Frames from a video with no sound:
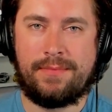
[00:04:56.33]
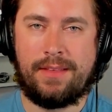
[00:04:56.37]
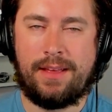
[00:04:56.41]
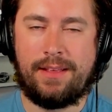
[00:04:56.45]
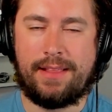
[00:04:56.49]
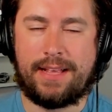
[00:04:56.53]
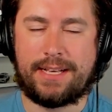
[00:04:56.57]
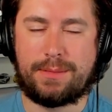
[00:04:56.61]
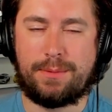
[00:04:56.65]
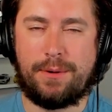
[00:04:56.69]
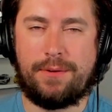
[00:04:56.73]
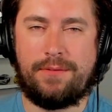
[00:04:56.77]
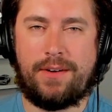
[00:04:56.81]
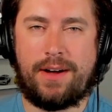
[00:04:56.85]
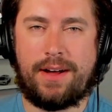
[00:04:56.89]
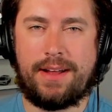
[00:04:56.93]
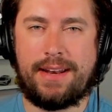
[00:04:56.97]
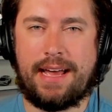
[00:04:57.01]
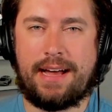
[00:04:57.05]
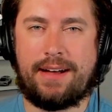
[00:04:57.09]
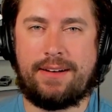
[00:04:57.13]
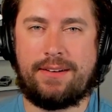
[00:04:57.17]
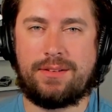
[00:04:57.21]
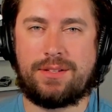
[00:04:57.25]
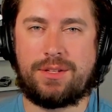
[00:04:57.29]
Let's move on
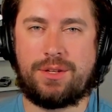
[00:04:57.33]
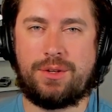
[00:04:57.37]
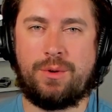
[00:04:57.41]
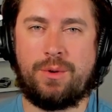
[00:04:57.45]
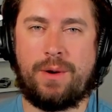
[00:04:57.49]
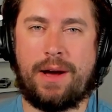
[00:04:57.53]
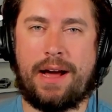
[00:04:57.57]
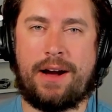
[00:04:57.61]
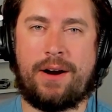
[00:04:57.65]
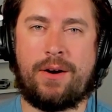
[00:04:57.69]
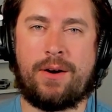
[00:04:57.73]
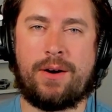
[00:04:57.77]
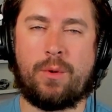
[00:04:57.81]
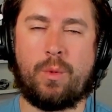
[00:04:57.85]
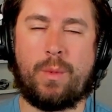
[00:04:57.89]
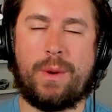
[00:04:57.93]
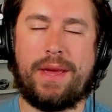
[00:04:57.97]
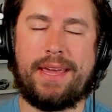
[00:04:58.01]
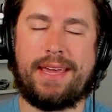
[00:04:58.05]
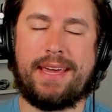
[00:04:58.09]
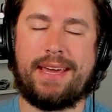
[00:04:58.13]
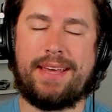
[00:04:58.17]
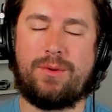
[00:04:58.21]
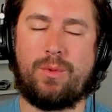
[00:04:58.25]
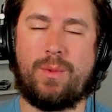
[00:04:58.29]
now to our
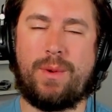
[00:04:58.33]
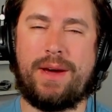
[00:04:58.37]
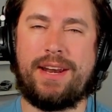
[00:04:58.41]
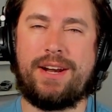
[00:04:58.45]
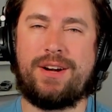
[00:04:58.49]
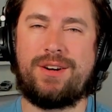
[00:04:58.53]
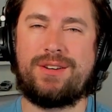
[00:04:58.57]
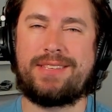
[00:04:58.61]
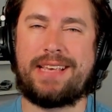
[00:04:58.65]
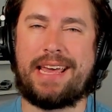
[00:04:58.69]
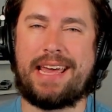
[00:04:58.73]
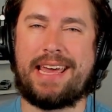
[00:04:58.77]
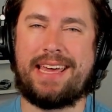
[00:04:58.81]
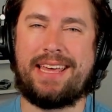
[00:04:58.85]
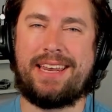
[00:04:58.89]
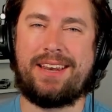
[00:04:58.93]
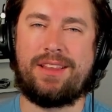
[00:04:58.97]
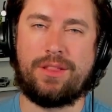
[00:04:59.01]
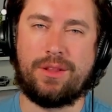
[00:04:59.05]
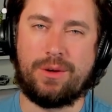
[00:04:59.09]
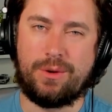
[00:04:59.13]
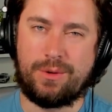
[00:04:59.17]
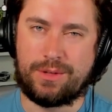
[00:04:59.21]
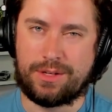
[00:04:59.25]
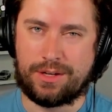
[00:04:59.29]
weekend winners and
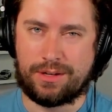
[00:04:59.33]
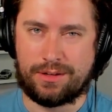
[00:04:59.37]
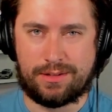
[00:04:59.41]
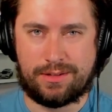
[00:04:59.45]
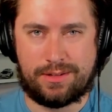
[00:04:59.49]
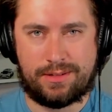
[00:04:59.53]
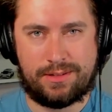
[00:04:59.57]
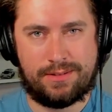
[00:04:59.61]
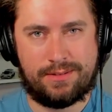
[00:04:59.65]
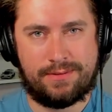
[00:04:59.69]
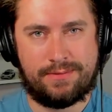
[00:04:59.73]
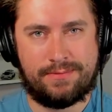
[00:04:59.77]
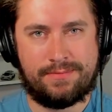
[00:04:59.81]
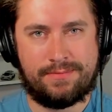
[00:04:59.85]
losers.